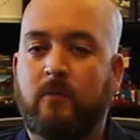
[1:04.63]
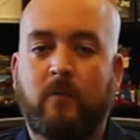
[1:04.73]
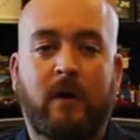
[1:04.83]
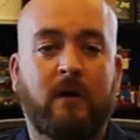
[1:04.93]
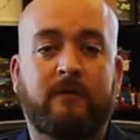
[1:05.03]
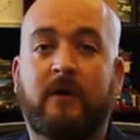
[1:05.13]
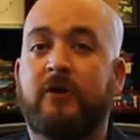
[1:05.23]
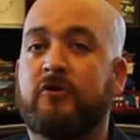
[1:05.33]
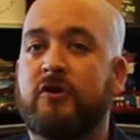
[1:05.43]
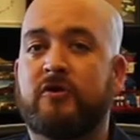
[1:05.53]
well over
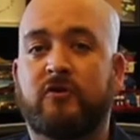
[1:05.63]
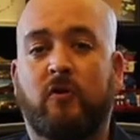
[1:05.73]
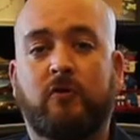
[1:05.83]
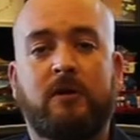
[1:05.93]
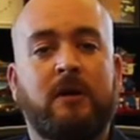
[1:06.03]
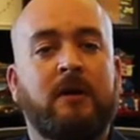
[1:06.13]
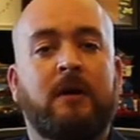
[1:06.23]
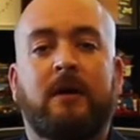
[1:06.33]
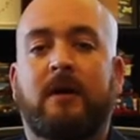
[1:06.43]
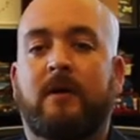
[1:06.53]
100 years old.
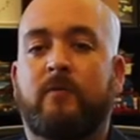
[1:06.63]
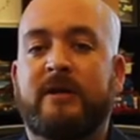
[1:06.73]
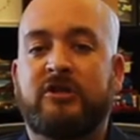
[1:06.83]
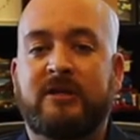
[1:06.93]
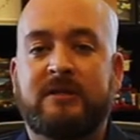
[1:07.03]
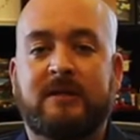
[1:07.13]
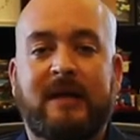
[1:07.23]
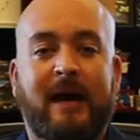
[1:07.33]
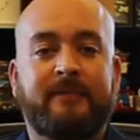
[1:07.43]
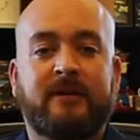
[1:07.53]
We just
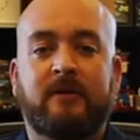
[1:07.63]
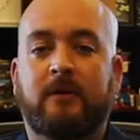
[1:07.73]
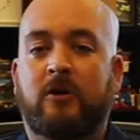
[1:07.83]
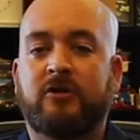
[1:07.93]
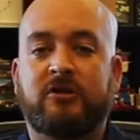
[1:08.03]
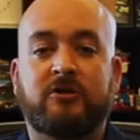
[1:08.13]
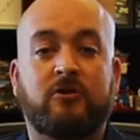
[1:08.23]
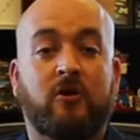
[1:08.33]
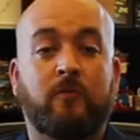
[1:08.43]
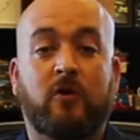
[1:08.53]
adopted the largest
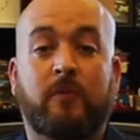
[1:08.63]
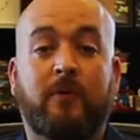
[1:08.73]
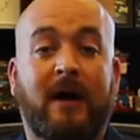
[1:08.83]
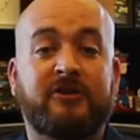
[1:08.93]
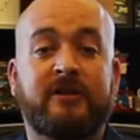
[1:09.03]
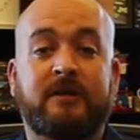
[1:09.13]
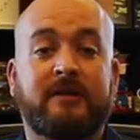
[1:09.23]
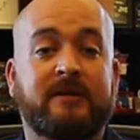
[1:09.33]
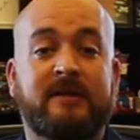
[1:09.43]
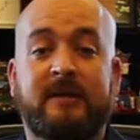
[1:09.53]
stormwater project
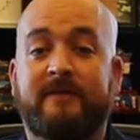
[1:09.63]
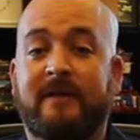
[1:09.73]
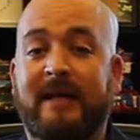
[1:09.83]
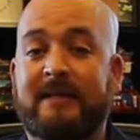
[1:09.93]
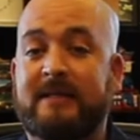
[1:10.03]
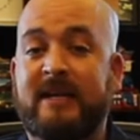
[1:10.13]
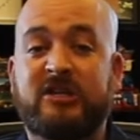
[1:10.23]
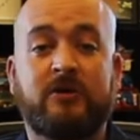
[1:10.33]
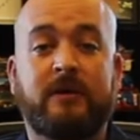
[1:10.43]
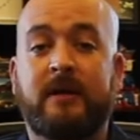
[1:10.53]
that the city of Lake
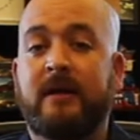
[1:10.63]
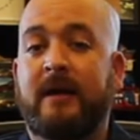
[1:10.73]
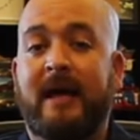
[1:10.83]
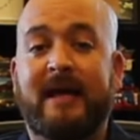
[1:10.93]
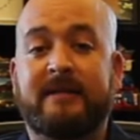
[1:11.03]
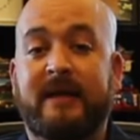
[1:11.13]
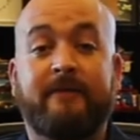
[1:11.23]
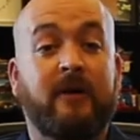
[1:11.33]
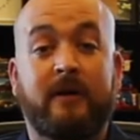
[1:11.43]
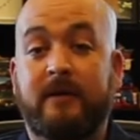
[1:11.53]
Station has
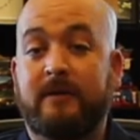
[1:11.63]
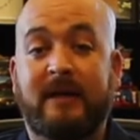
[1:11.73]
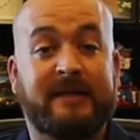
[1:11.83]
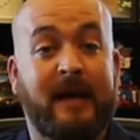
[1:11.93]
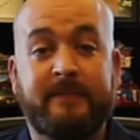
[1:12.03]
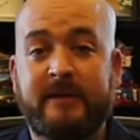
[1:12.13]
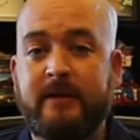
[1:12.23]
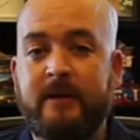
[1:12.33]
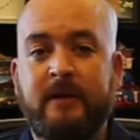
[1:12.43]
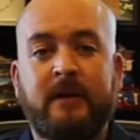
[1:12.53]
ever
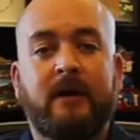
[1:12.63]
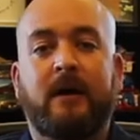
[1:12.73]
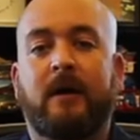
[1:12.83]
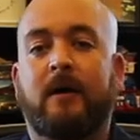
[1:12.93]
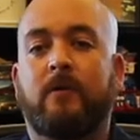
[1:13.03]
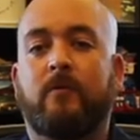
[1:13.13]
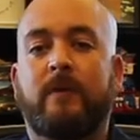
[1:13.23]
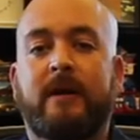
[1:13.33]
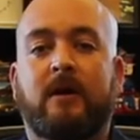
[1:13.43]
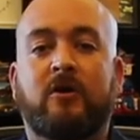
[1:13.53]
attempted.
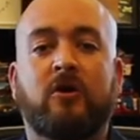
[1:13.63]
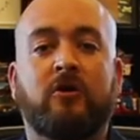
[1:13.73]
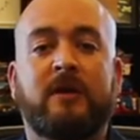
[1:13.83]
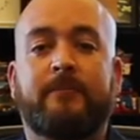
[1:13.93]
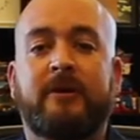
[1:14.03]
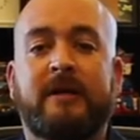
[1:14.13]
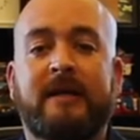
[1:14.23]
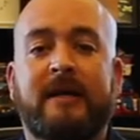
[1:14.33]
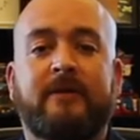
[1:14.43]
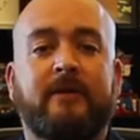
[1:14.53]
We are currently putting
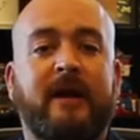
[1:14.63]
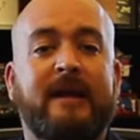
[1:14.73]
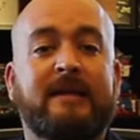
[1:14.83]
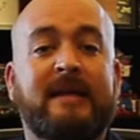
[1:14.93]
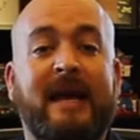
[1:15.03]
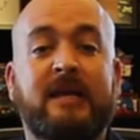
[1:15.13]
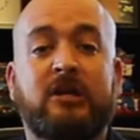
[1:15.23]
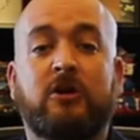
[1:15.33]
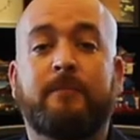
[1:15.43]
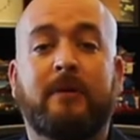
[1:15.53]
together a
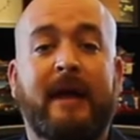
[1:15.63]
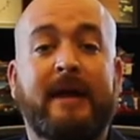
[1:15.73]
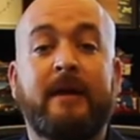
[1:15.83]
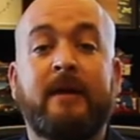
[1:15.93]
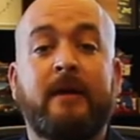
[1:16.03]
10-year plan,